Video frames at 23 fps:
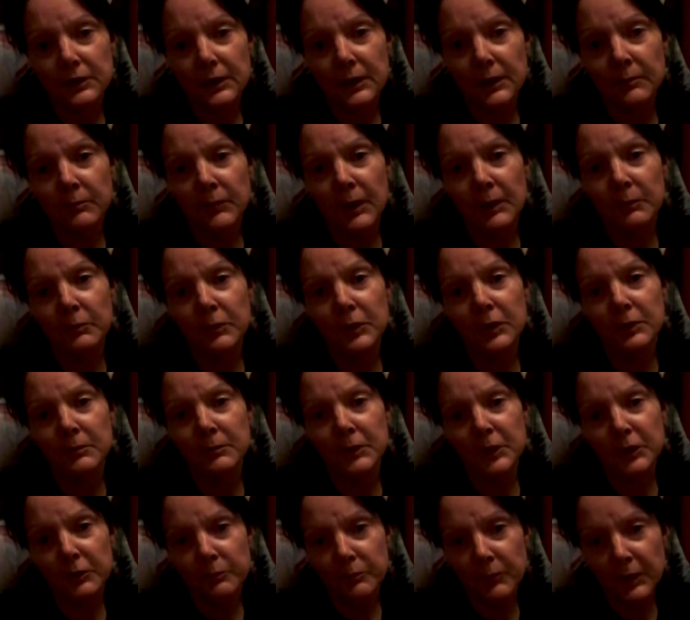And my
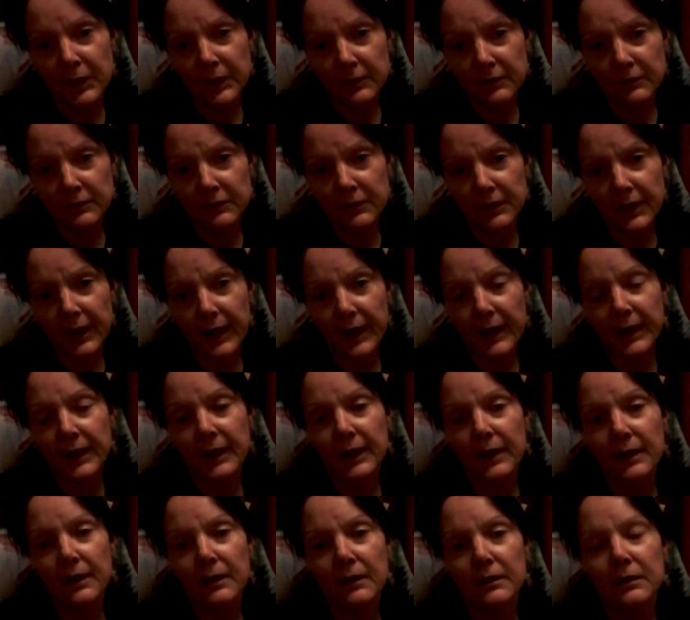mama would make us a
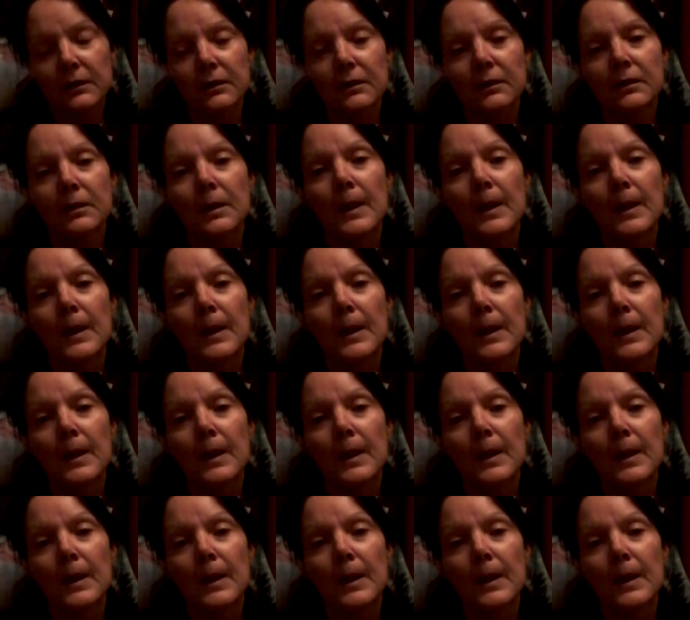cake.